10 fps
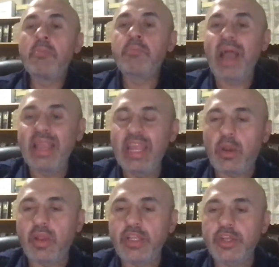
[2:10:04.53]

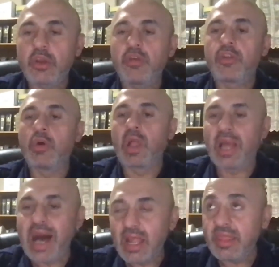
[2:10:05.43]
Many creatures do a
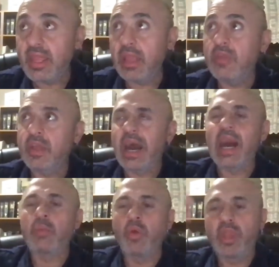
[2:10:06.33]
lot of things
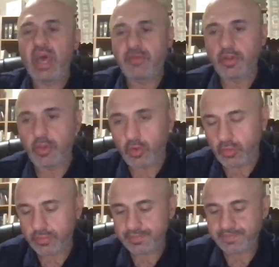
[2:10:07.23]
God would never
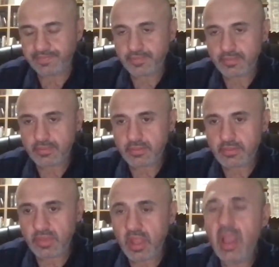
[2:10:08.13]
do.
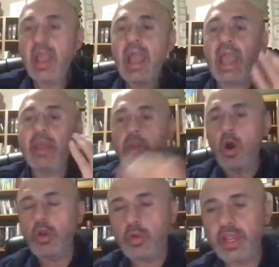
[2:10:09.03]
And
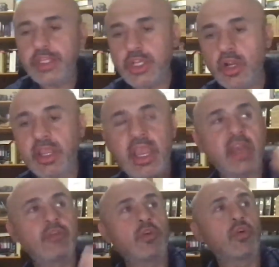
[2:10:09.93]
no creature
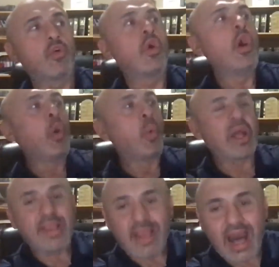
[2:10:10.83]
can do
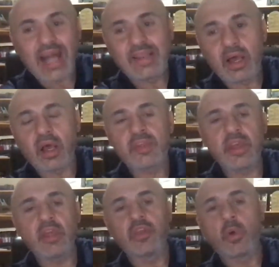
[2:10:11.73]
what God
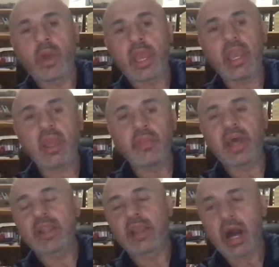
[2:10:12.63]
does in the way
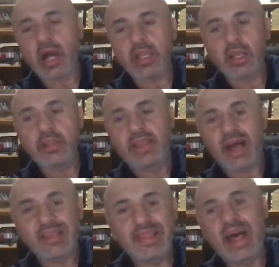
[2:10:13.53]
that God
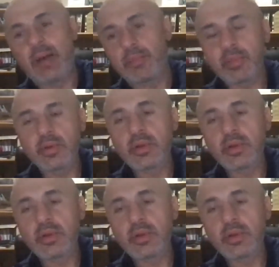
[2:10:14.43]
does them.